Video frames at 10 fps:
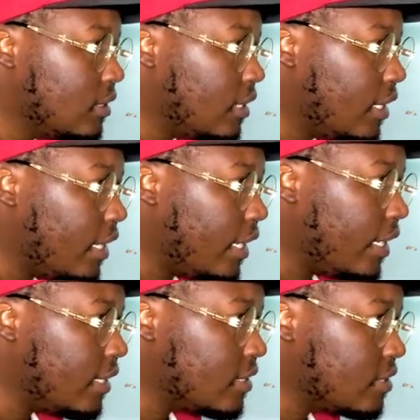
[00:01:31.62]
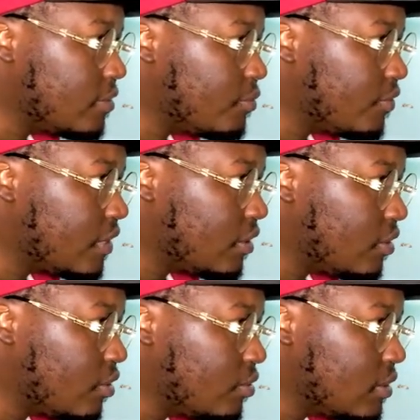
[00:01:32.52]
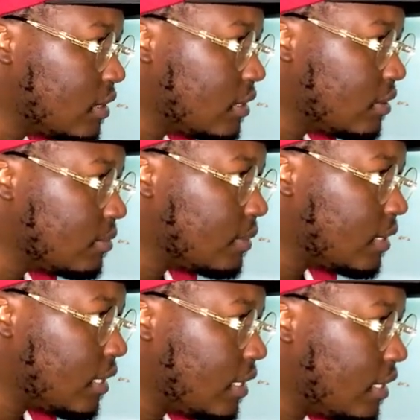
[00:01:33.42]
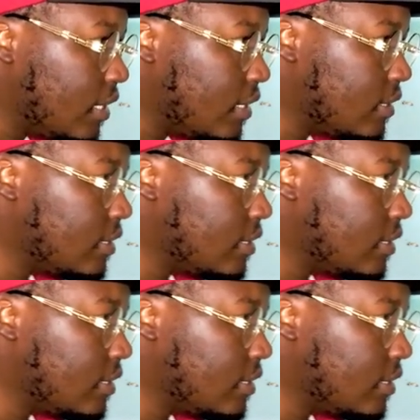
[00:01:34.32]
and then just move the notes a little bit like that.